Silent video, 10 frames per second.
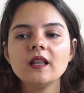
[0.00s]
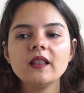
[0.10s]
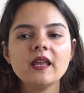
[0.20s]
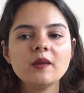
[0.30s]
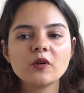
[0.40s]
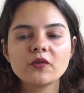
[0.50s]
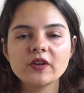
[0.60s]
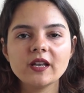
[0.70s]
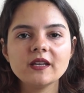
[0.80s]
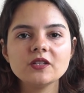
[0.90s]
labor
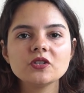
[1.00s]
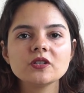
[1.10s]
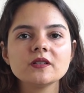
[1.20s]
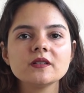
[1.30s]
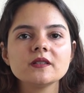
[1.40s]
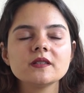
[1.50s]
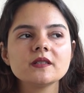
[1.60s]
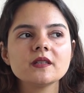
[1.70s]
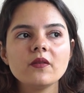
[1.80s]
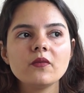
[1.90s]
relations,